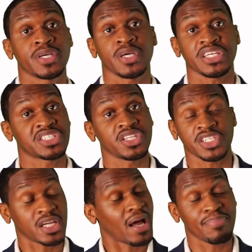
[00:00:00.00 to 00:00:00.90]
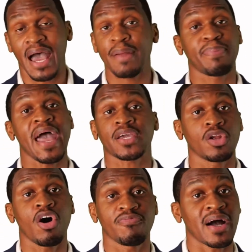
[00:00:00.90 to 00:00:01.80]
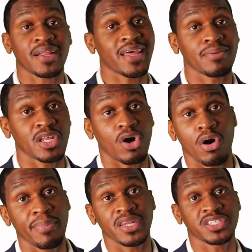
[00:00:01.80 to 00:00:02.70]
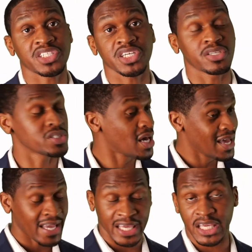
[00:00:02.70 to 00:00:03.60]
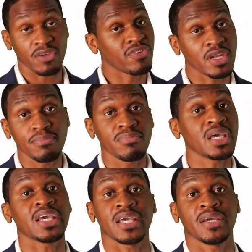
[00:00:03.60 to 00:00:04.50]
I'm not backing off my claim that all men is cheaters, even me.